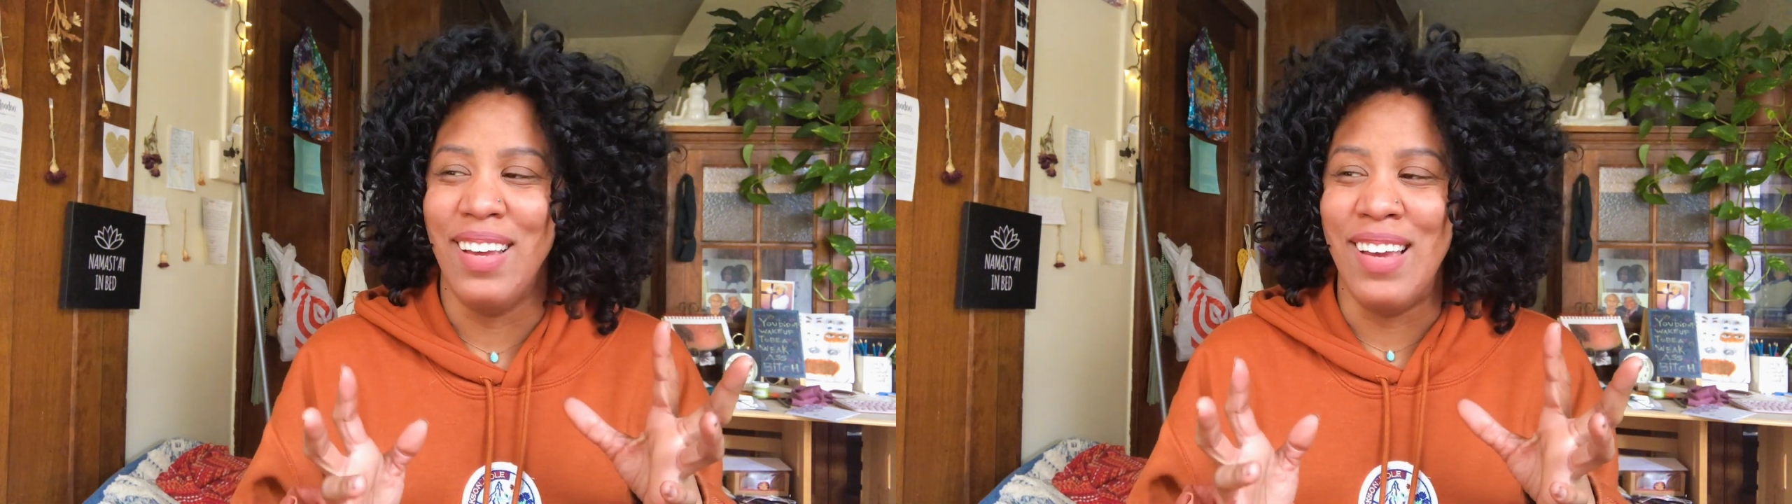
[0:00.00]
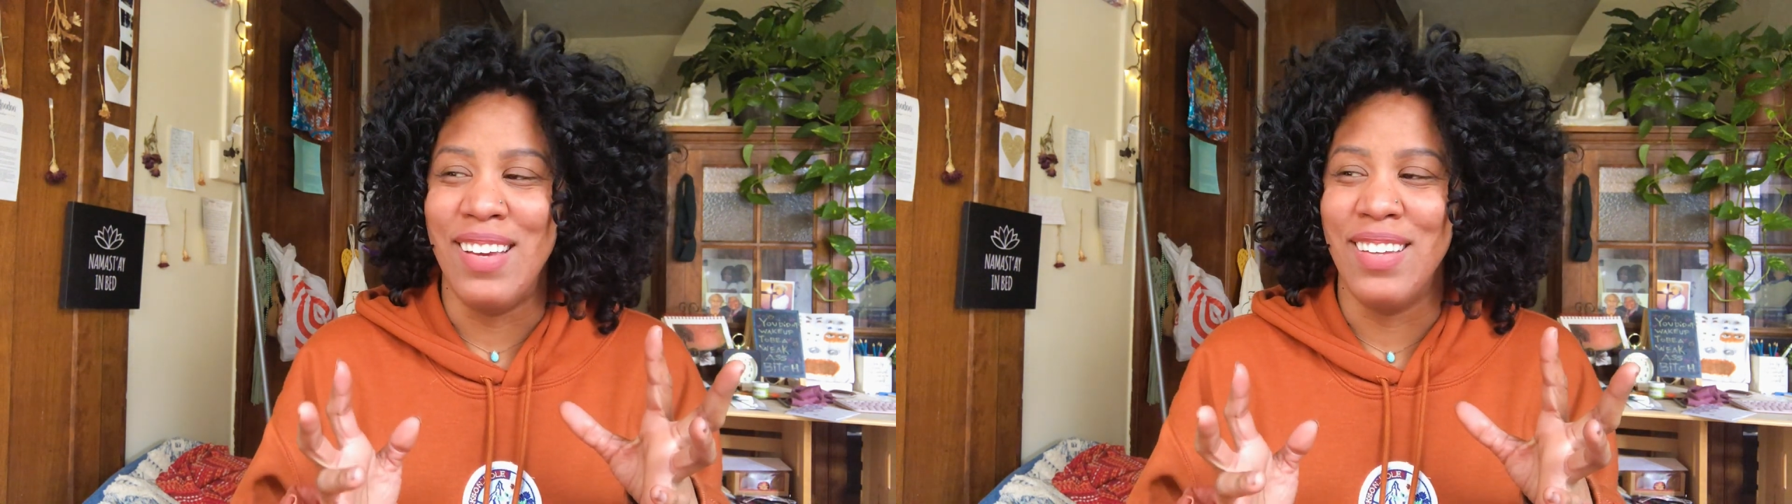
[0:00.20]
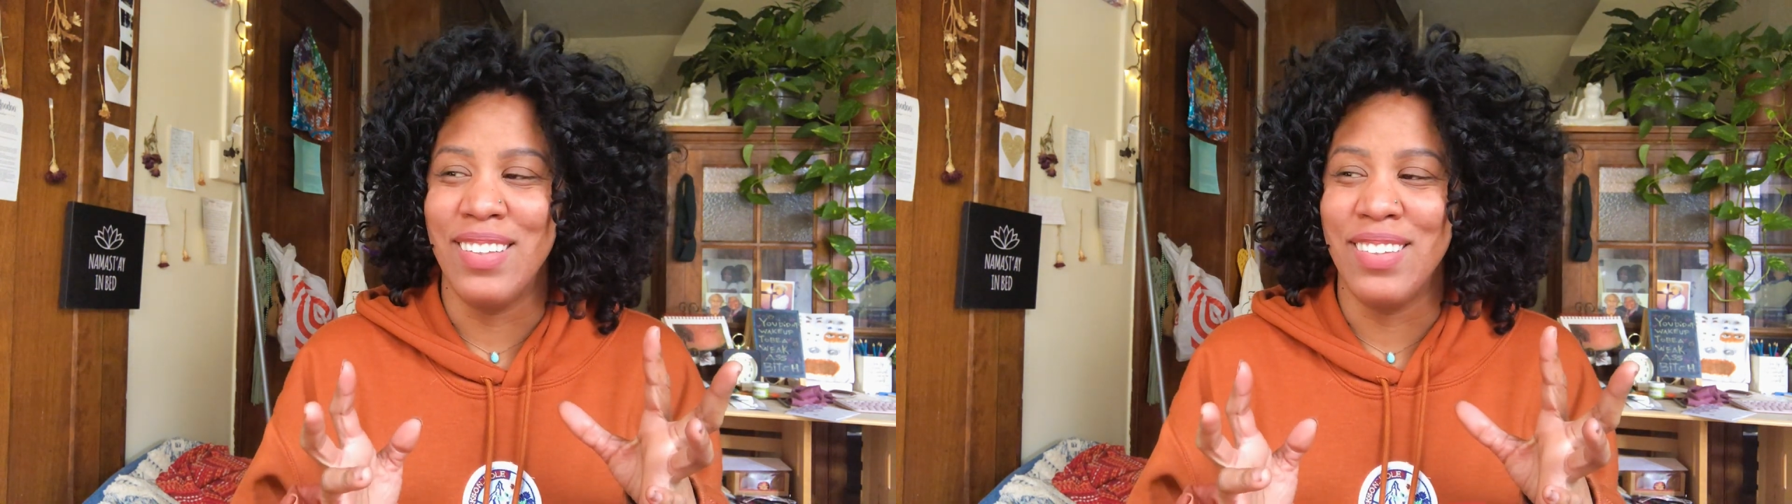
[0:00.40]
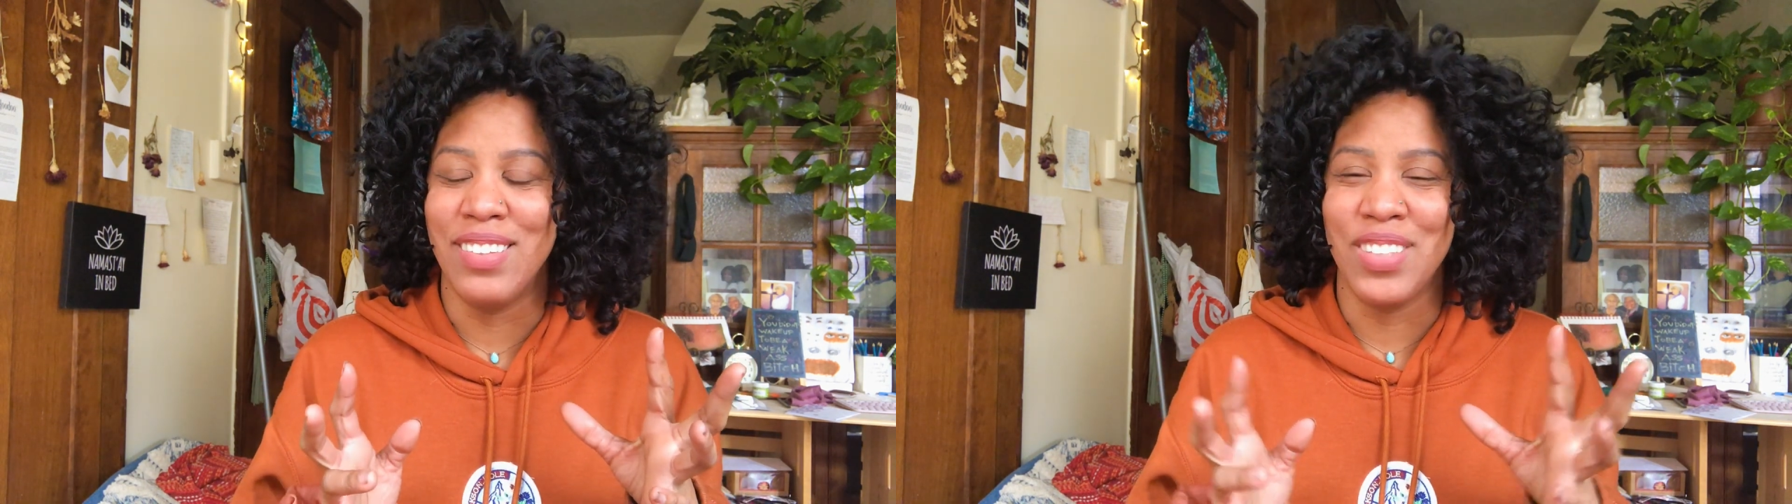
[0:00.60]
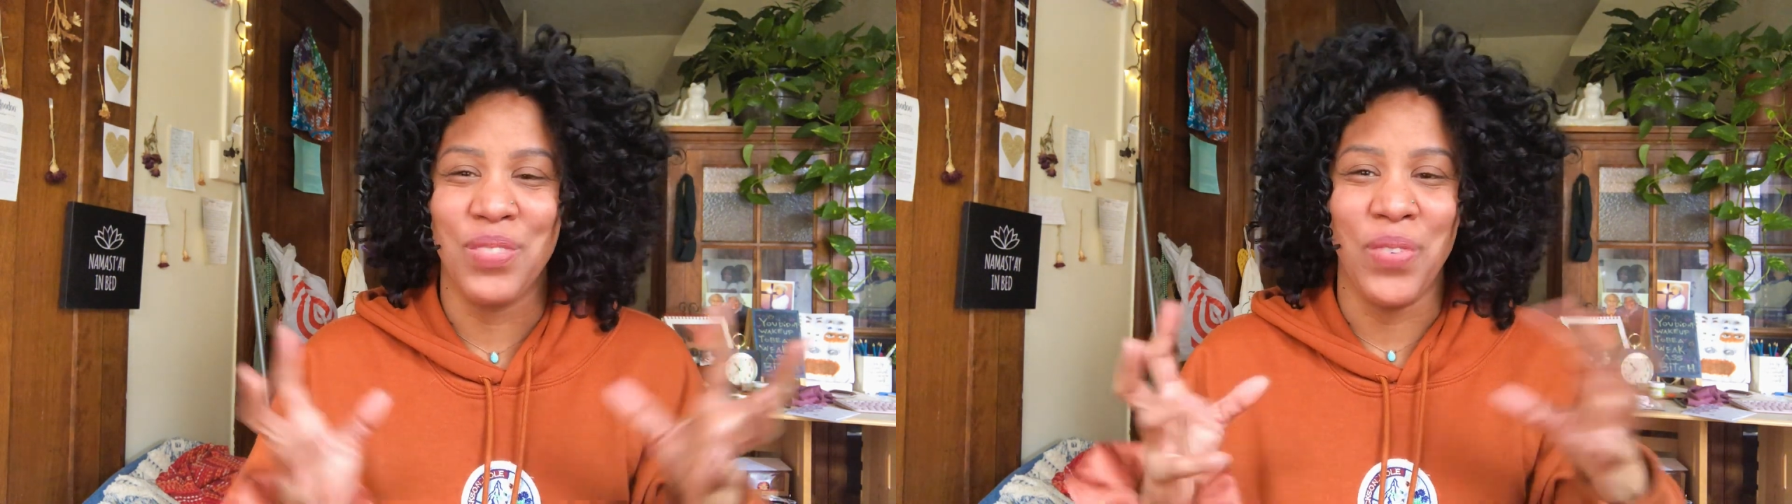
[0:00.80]
and
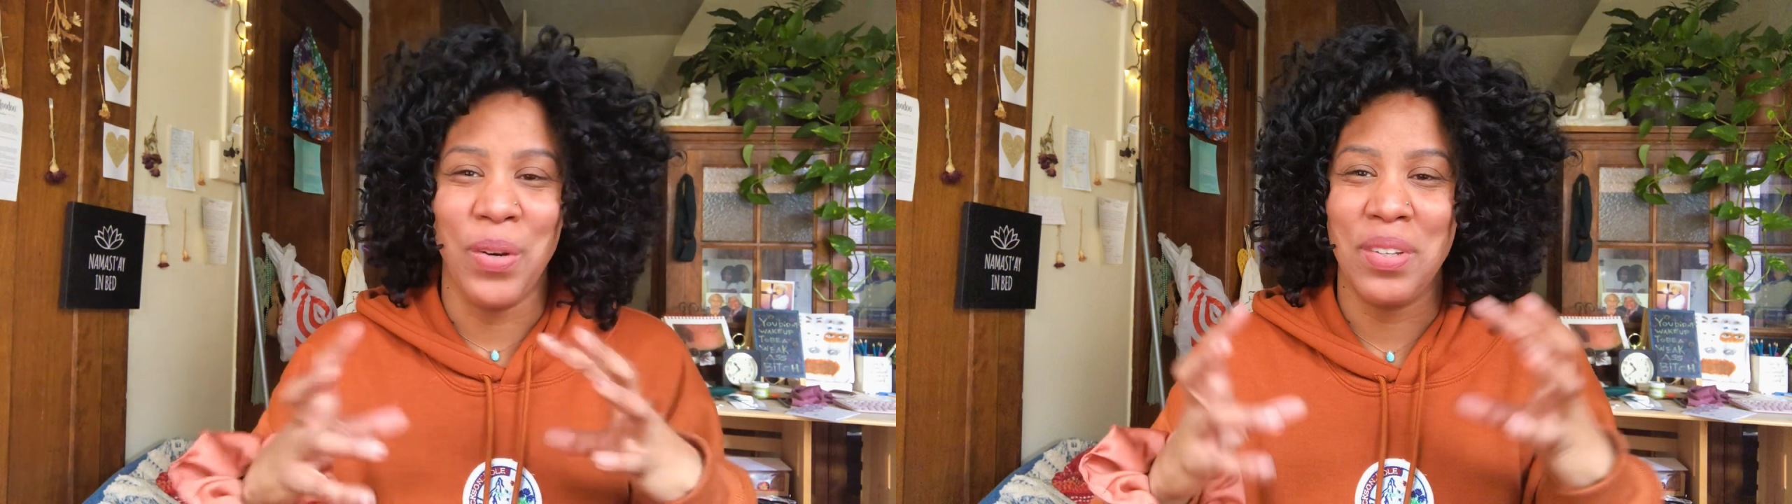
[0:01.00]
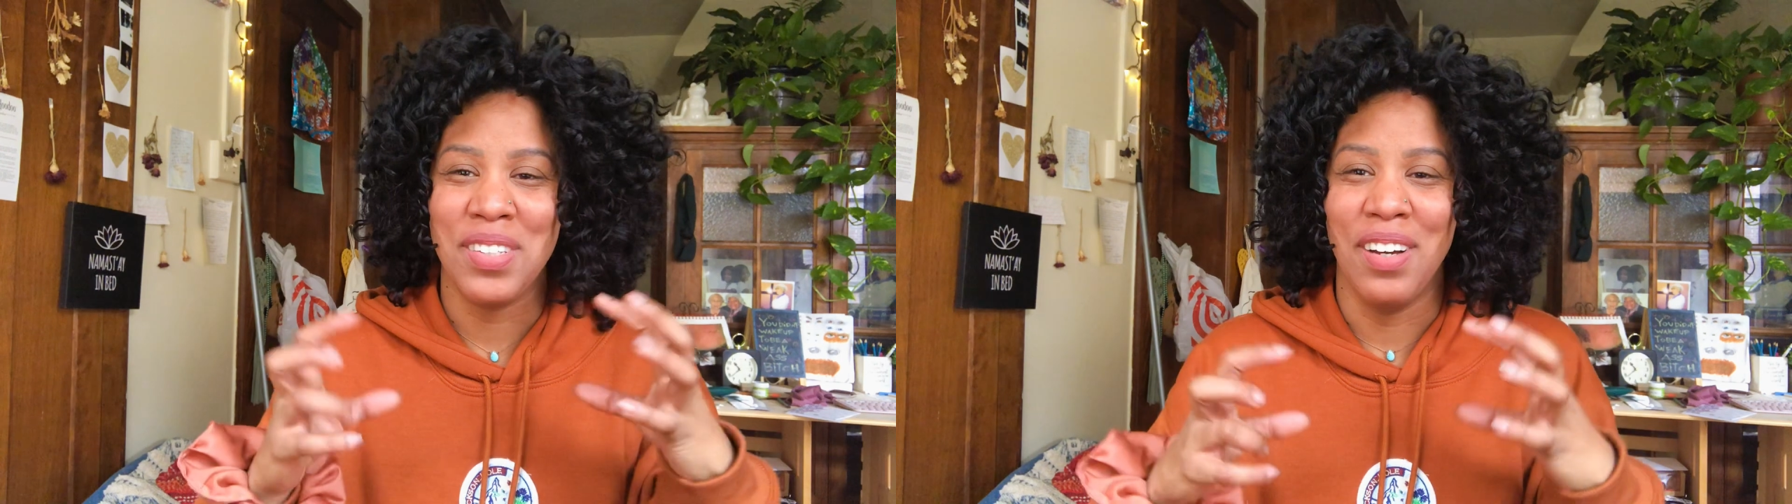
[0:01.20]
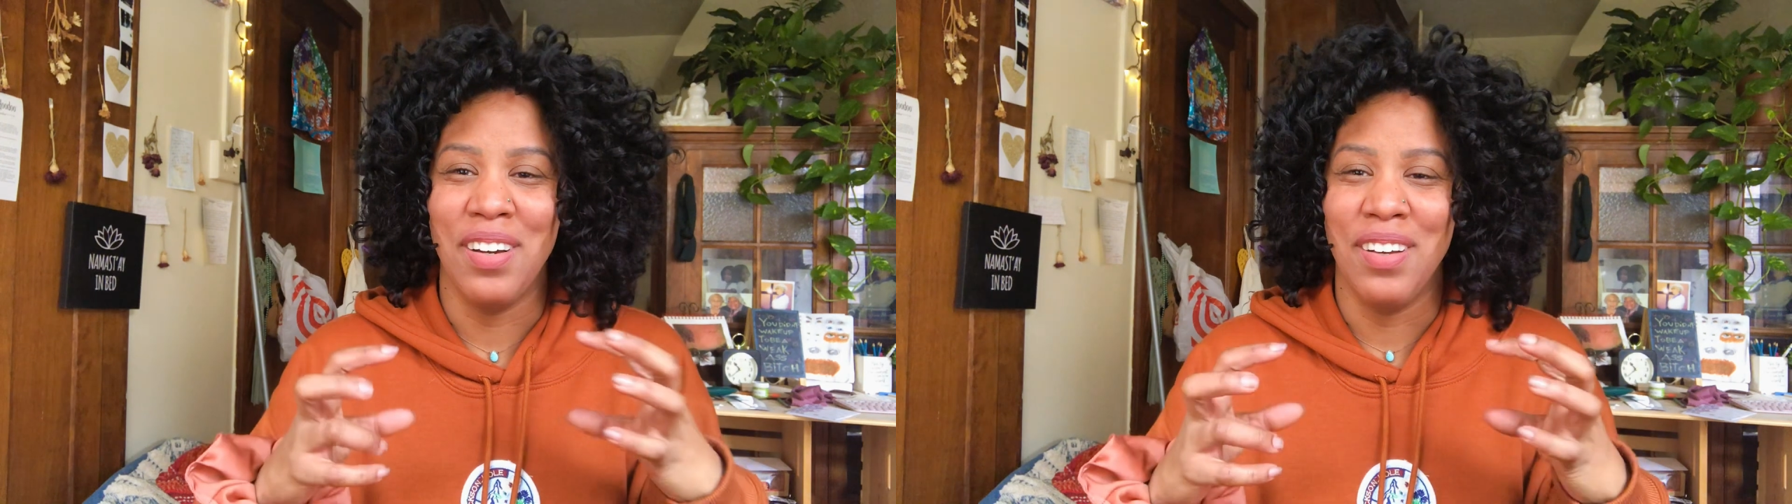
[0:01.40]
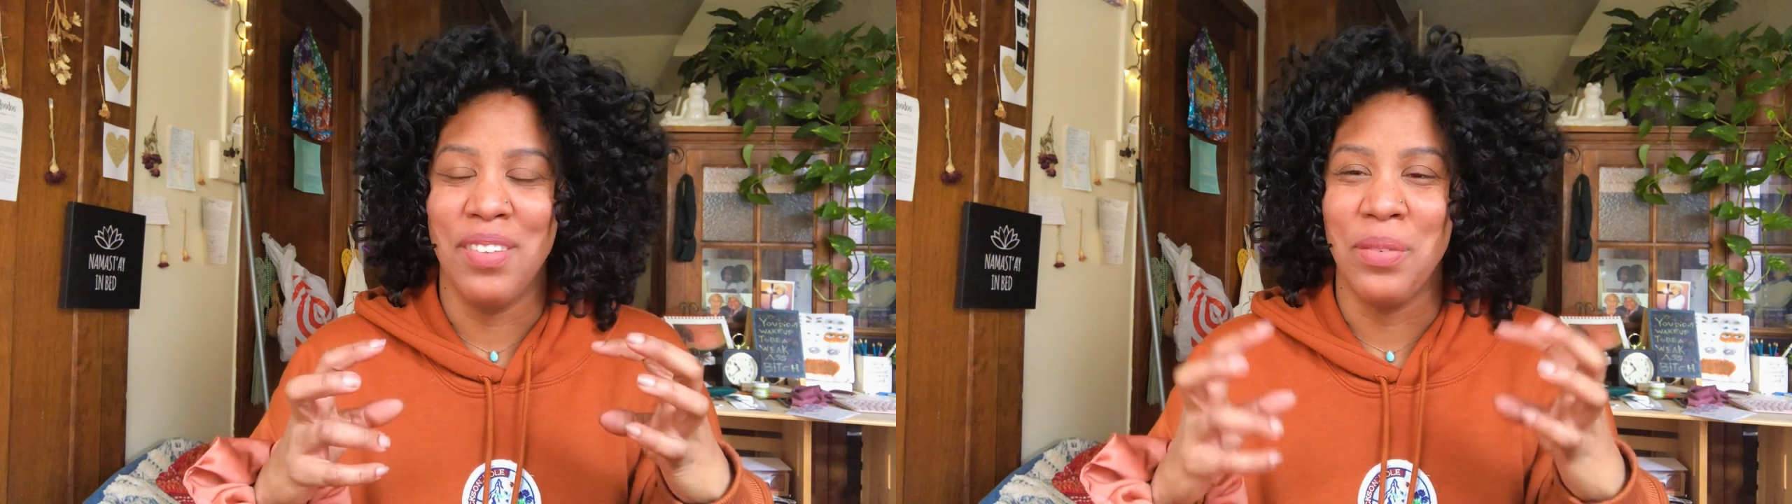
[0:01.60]
just focus on